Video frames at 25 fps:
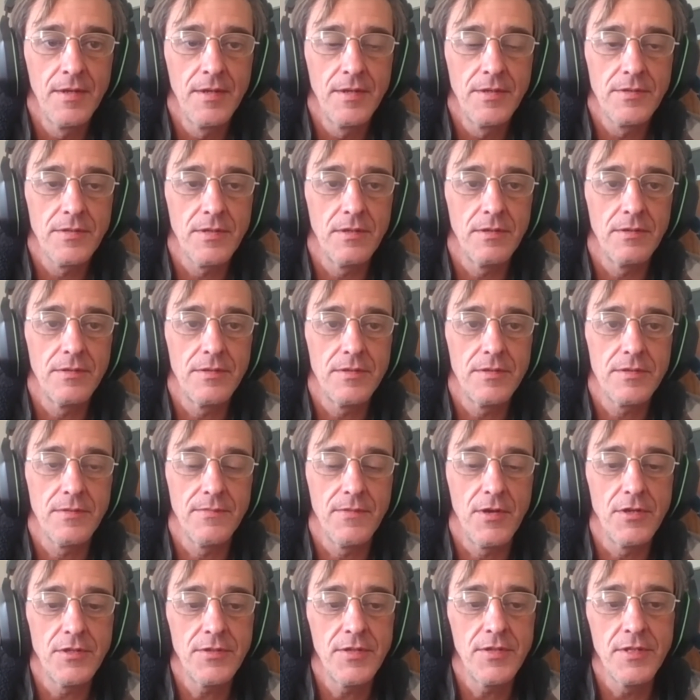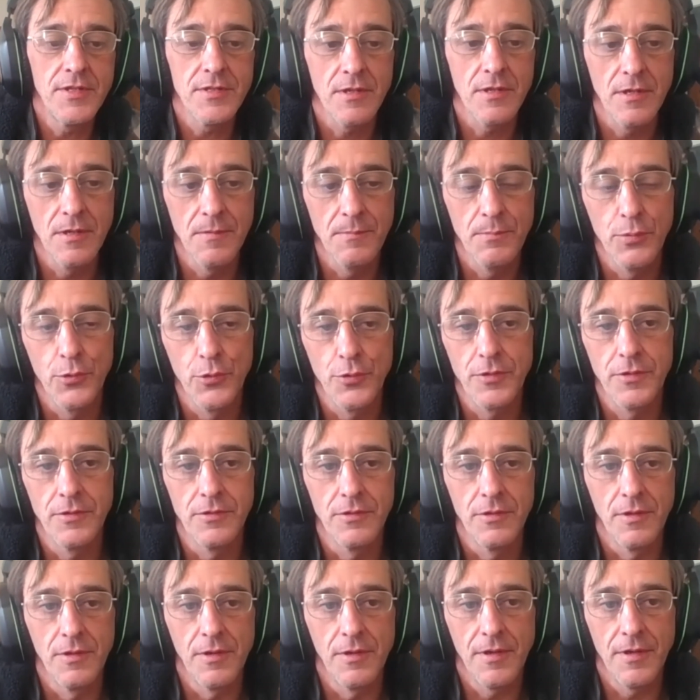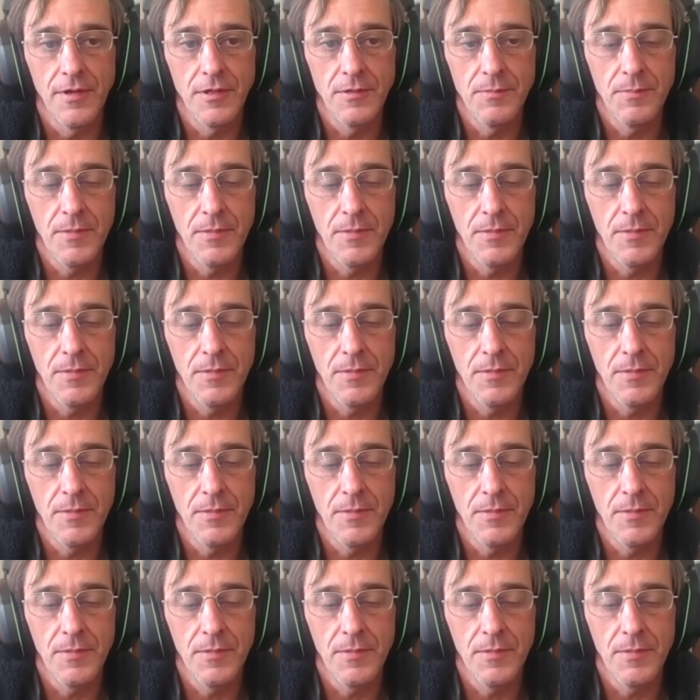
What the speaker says: So those things are important to note,